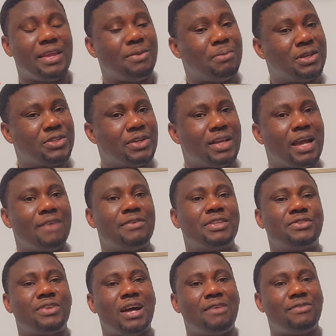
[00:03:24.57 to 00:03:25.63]
you make sure you have
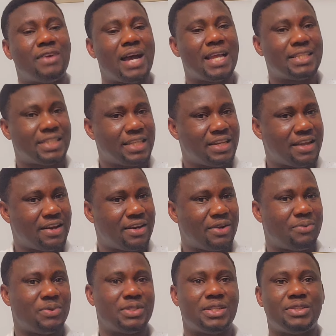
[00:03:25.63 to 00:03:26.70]
a travel
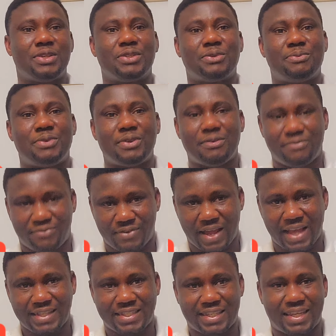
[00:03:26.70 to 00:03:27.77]
itinerary, which is going to be your
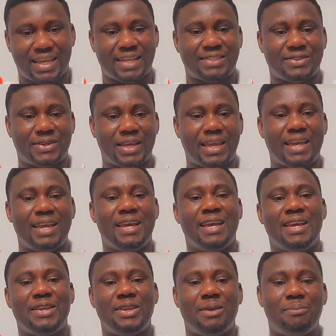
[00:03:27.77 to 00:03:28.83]
flight ticket, okay?
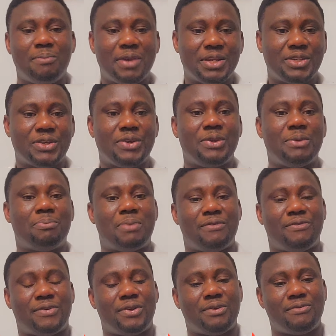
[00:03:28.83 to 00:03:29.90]
You make sure you
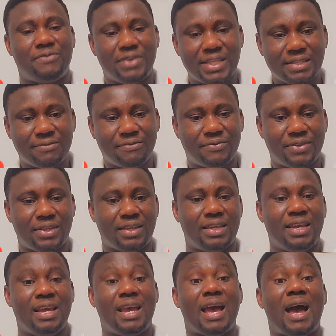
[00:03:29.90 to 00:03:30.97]
pay for your visa fee
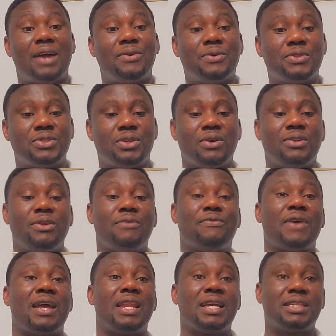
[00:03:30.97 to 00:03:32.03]
and also your
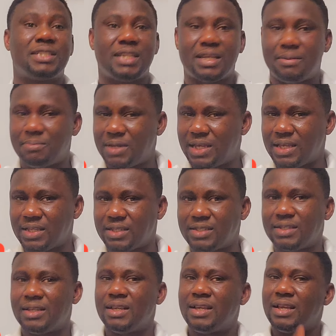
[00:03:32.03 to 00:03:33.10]
financial
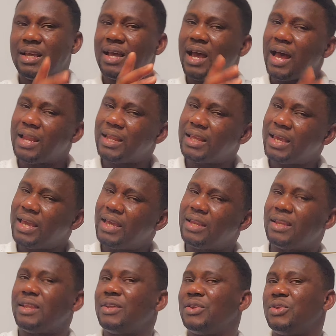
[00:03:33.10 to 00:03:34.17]
means. And
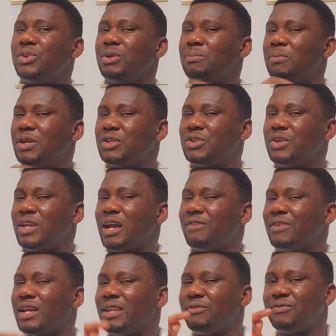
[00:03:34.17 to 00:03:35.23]
again, you make sure you
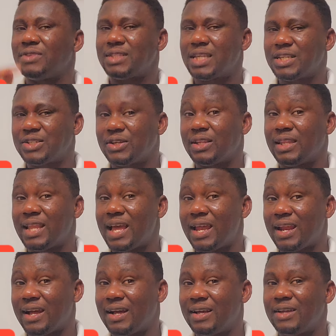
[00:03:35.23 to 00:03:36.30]
have an invitation
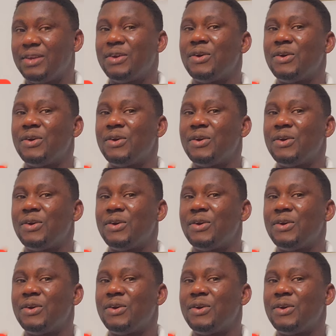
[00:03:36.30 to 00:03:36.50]
letter